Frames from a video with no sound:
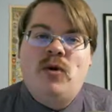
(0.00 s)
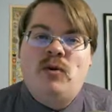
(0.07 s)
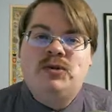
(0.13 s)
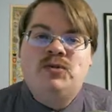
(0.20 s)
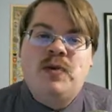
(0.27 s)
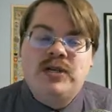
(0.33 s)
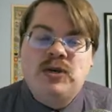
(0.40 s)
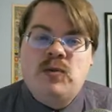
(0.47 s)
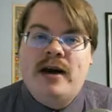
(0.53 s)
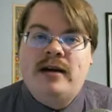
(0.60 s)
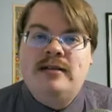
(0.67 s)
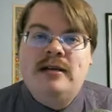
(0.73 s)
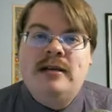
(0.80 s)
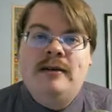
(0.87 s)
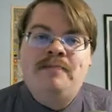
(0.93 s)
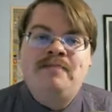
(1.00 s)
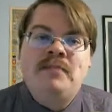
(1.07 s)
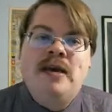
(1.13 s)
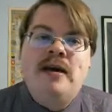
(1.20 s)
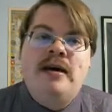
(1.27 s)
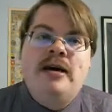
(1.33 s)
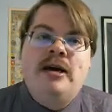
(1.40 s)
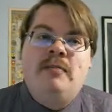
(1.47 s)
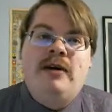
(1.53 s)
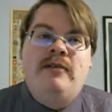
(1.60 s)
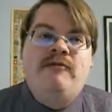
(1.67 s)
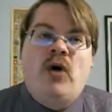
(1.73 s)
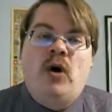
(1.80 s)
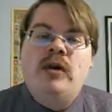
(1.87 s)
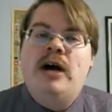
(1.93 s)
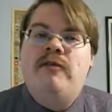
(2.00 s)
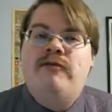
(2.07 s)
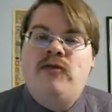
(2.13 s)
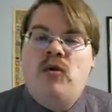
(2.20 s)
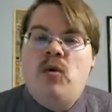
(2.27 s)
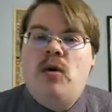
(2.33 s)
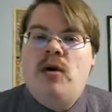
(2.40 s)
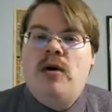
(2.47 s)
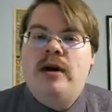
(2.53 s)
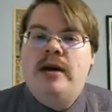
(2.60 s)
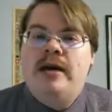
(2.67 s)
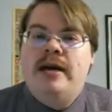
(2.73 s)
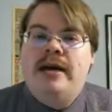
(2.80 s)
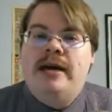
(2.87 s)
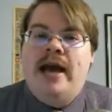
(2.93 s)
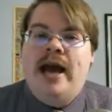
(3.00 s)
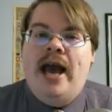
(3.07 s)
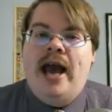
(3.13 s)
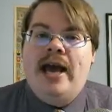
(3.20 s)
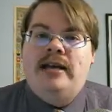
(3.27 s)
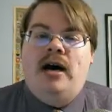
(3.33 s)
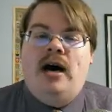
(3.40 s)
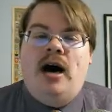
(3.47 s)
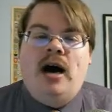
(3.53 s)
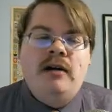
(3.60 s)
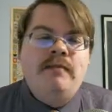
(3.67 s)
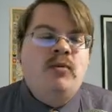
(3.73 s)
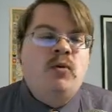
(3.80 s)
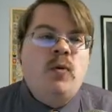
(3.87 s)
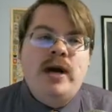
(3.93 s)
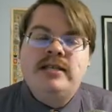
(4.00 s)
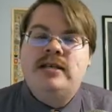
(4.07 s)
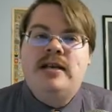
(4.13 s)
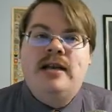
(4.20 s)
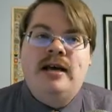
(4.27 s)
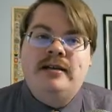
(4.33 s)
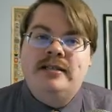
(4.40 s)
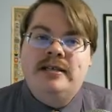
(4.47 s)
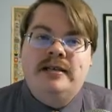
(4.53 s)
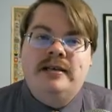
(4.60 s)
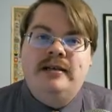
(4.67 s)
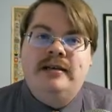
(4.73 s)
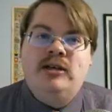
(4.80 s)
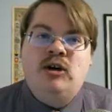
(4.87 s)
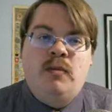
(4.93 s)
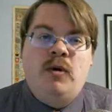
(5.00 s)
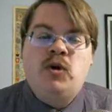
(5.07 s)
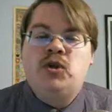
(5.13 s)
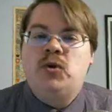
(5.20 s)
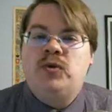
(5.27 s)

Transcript: it was resurrected. But Fallout 4 had unprecedented commercial